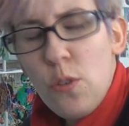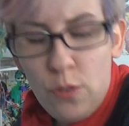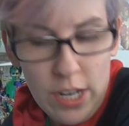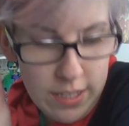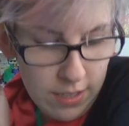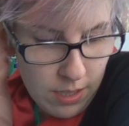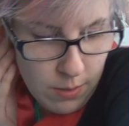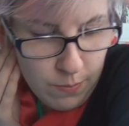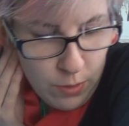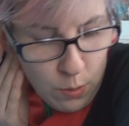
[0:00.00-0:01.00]
So
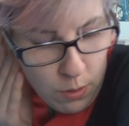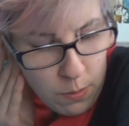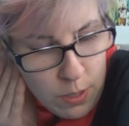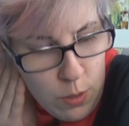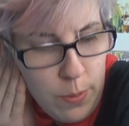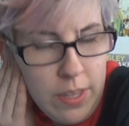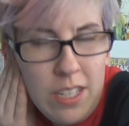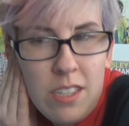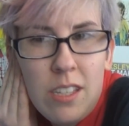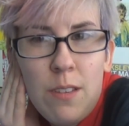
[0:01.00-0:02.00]
friends, what do we do about
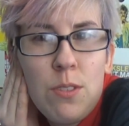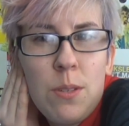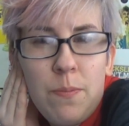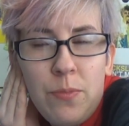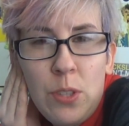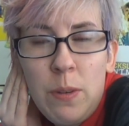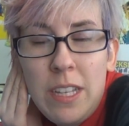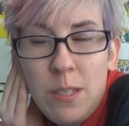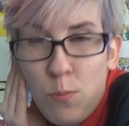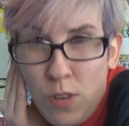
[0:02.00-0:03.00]
these sleeves? Do we
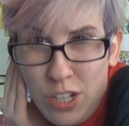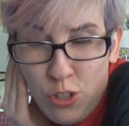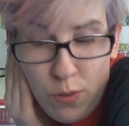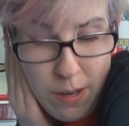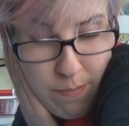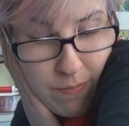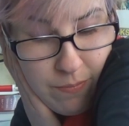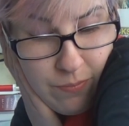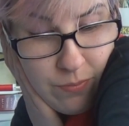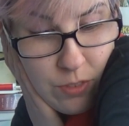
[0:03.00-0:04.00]
add some red trim?
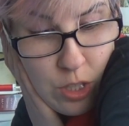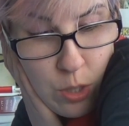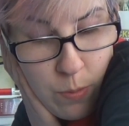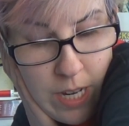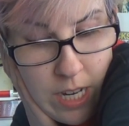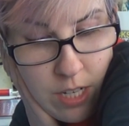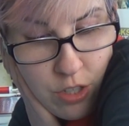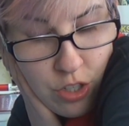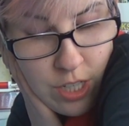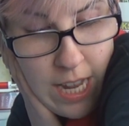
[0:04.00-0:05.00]
Do we
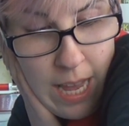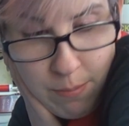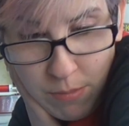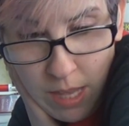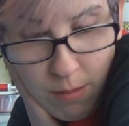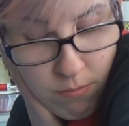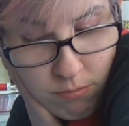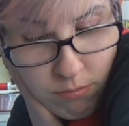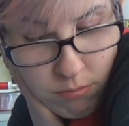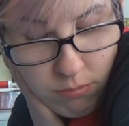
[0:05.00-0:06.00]
hem
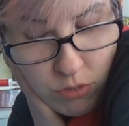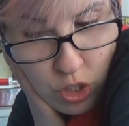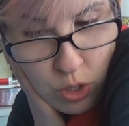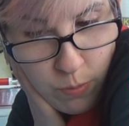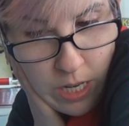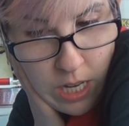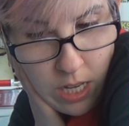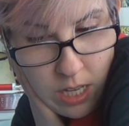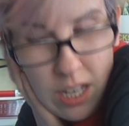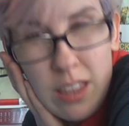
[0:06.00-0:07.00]
them? Do
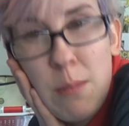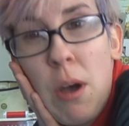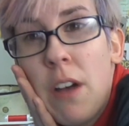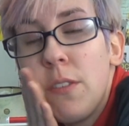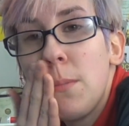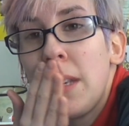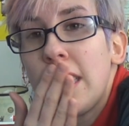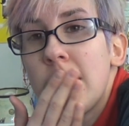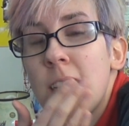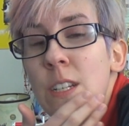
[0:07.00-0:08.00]
we cut them off and
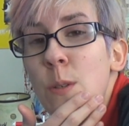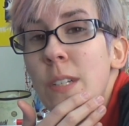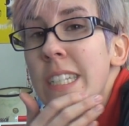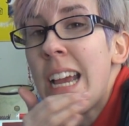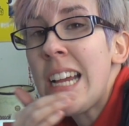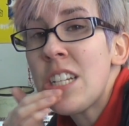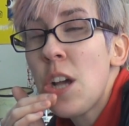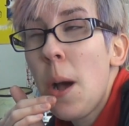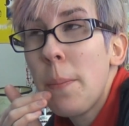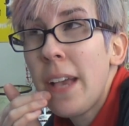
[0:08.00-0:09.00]
make this into a tank
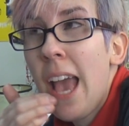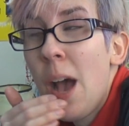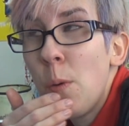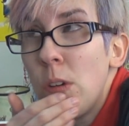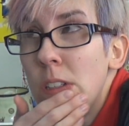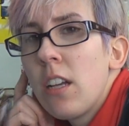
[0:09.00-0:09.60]
top cowl?